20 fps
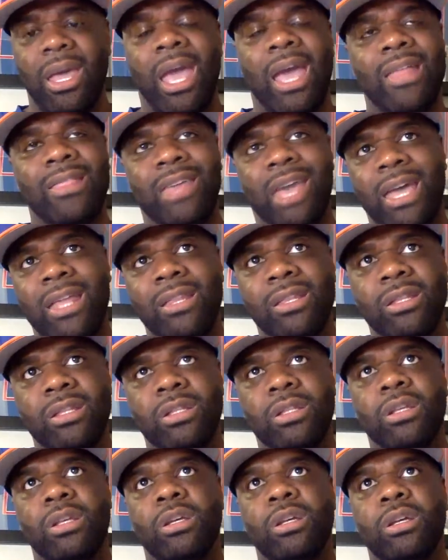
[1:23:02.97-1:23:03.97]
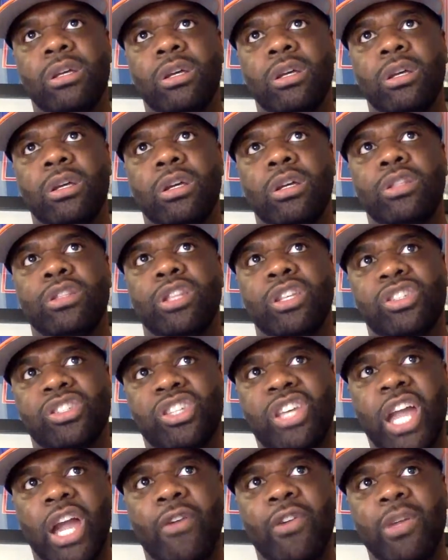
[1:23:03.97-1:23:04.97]
And then the
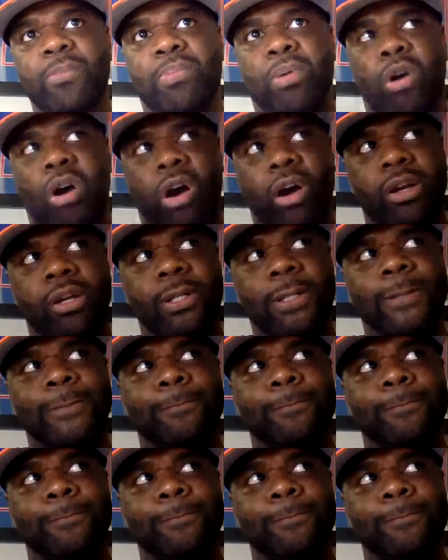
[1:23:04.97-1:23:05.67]
scary part